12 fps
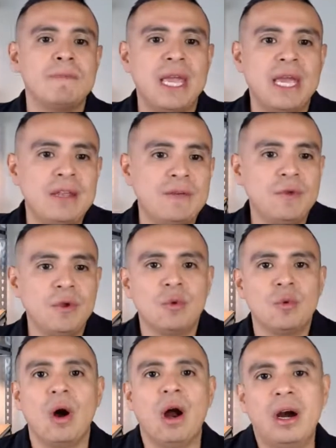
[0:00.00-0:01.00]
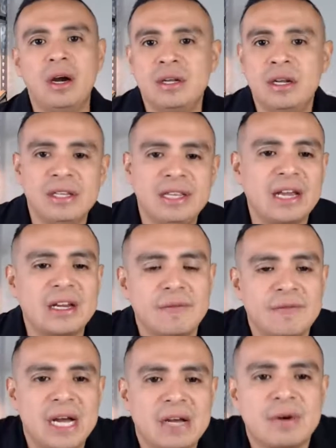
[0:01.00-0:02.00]
And if you are a
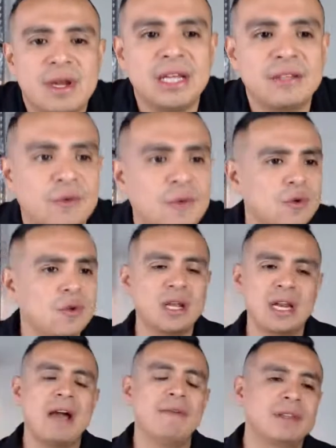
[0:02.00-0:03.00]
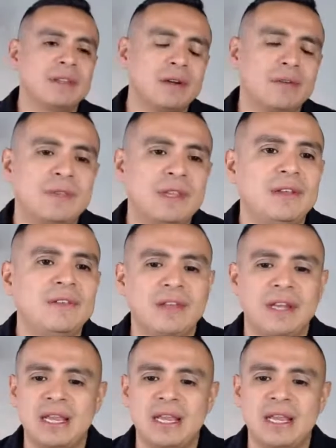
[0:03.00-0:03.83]
decorative concrete contractor, you're going to have a ton of this.